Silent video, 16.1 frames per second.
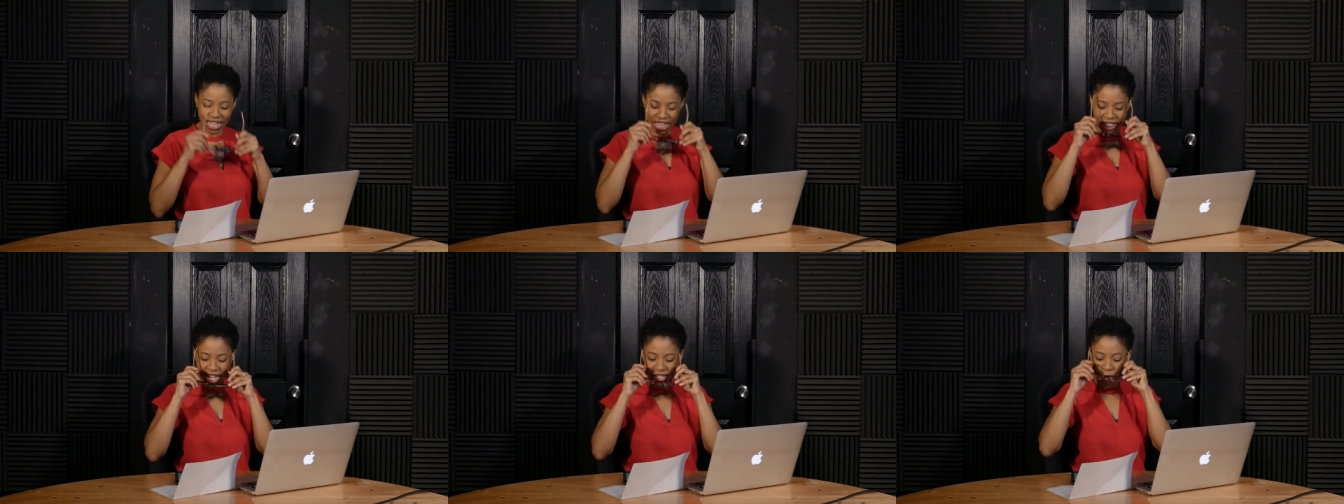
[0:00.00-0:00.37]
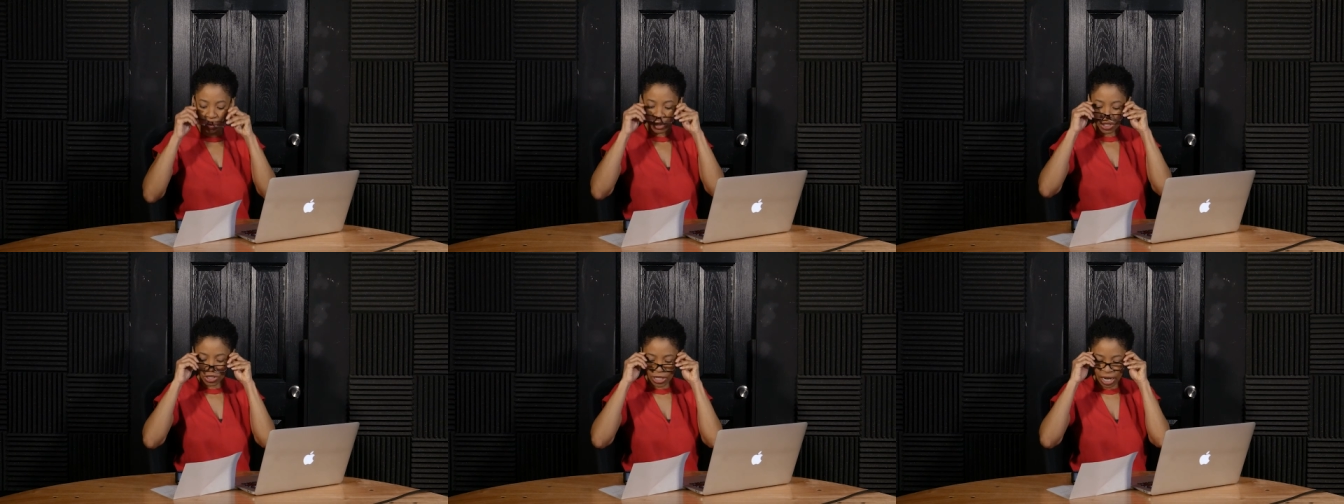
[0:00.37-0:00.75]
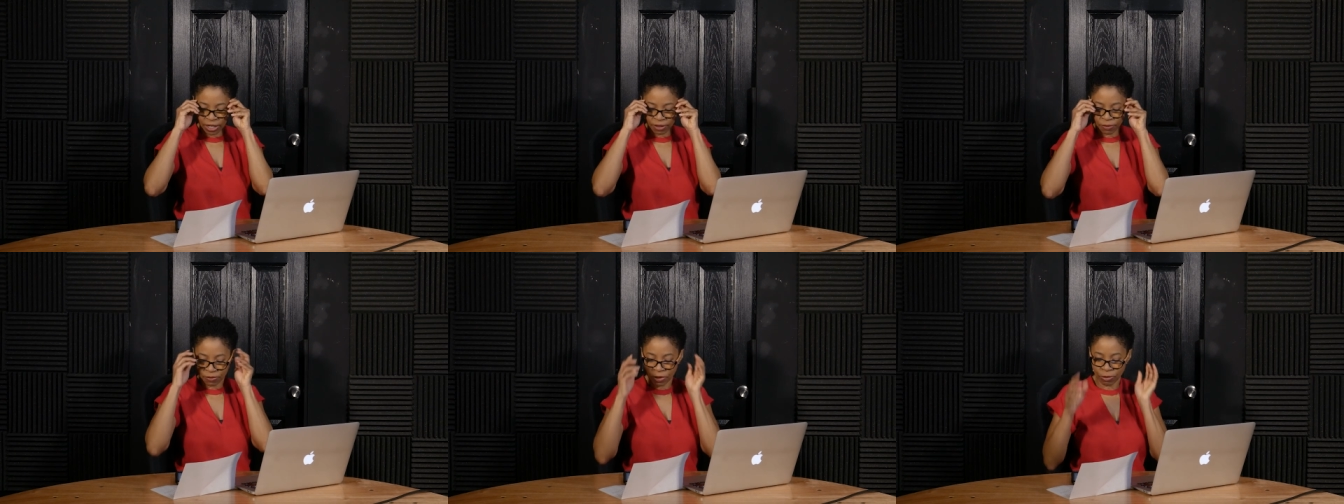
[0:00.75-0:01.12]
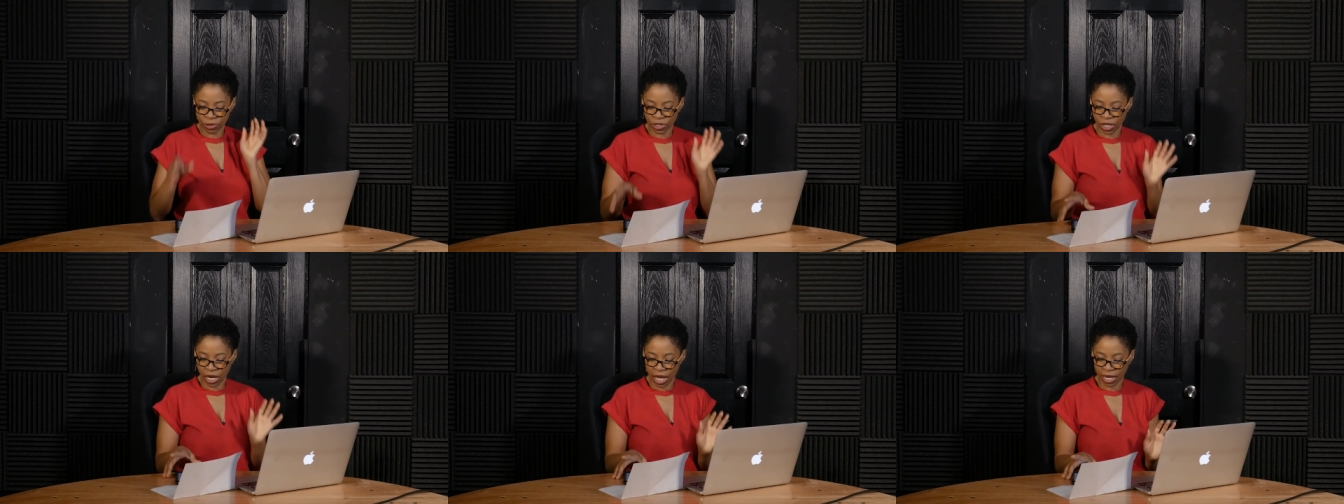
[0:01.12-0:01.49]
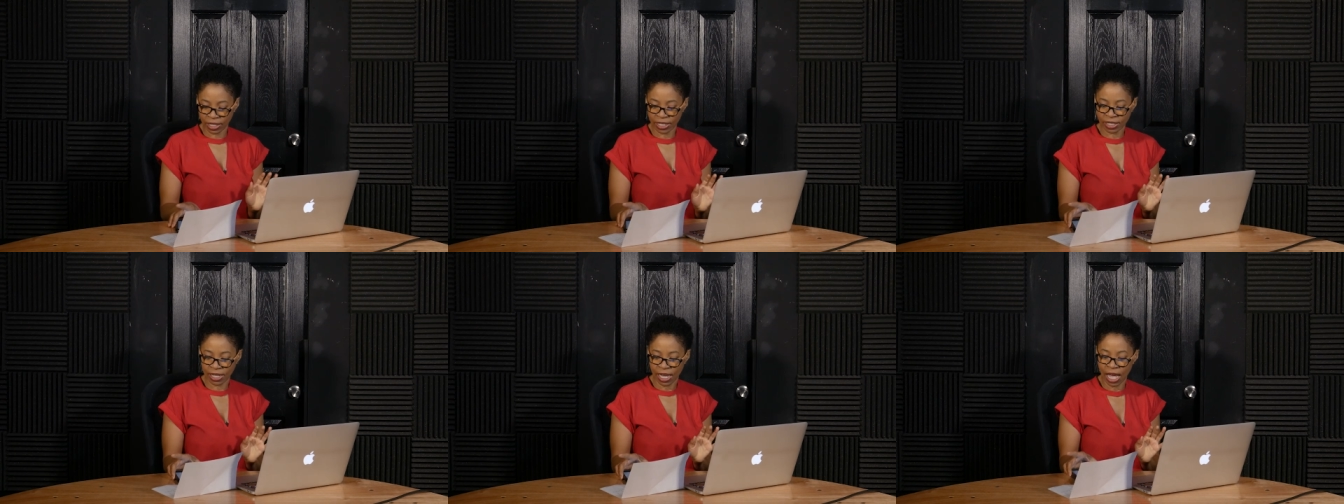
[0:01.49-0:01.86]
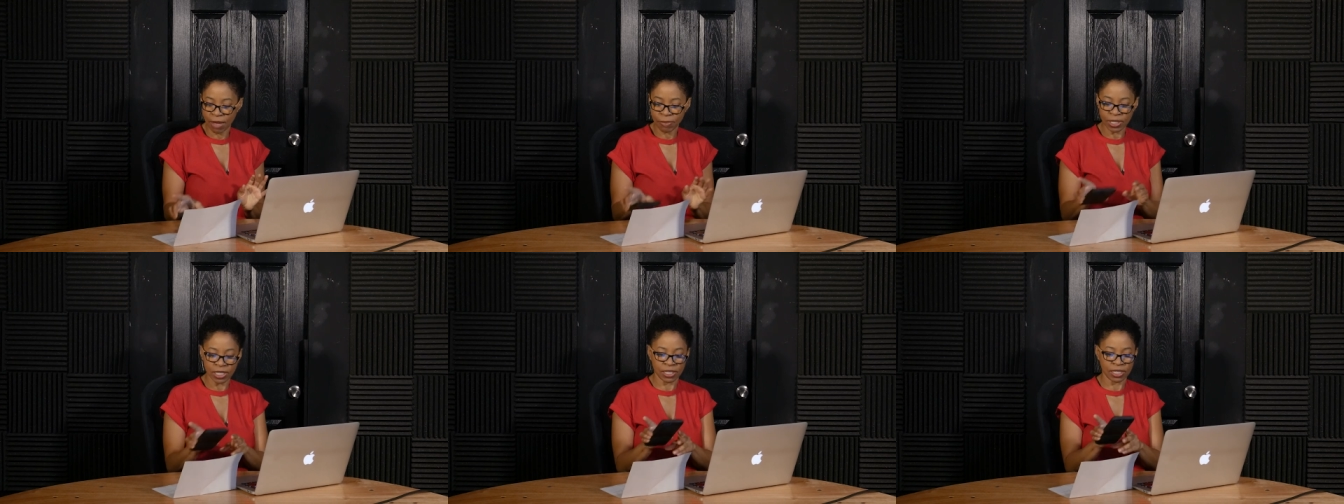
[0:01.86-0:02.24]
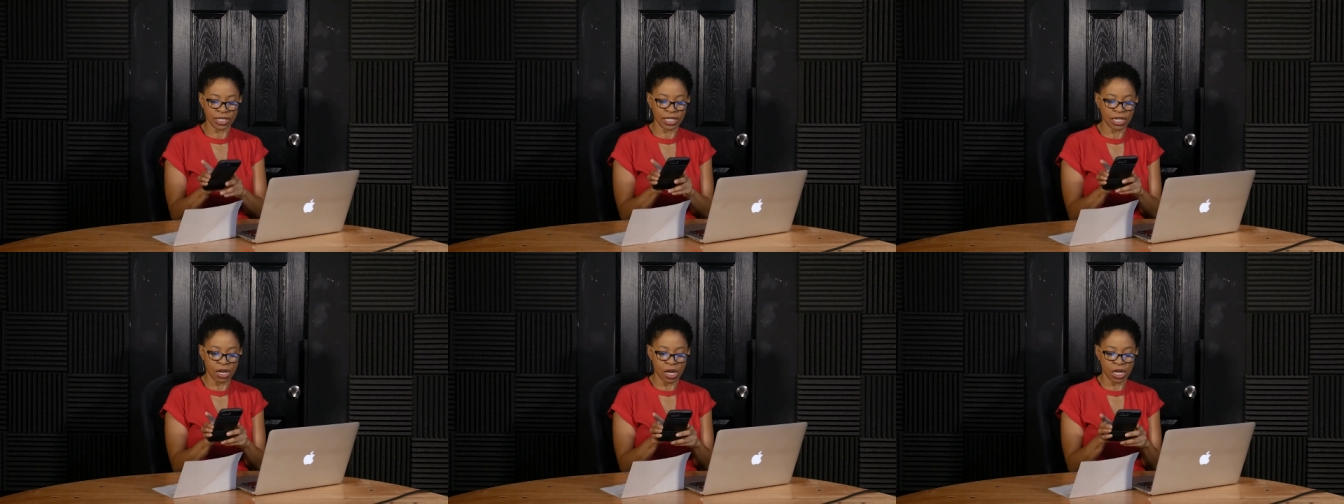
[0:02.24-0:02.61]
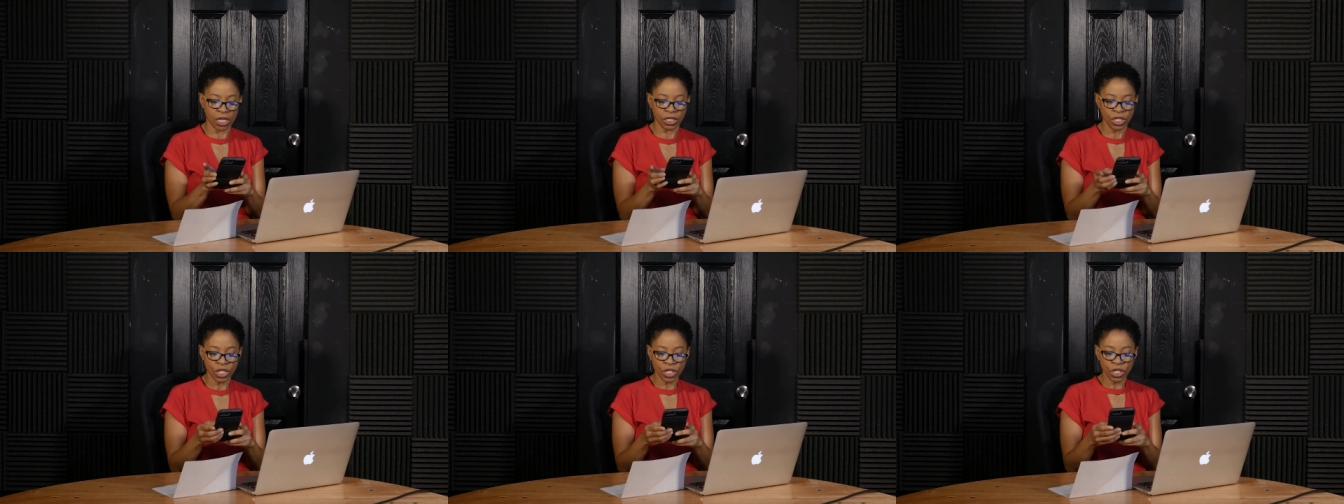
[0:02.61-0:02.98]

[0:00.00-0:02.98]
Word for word: And that's what Shy from Shy is commenting on.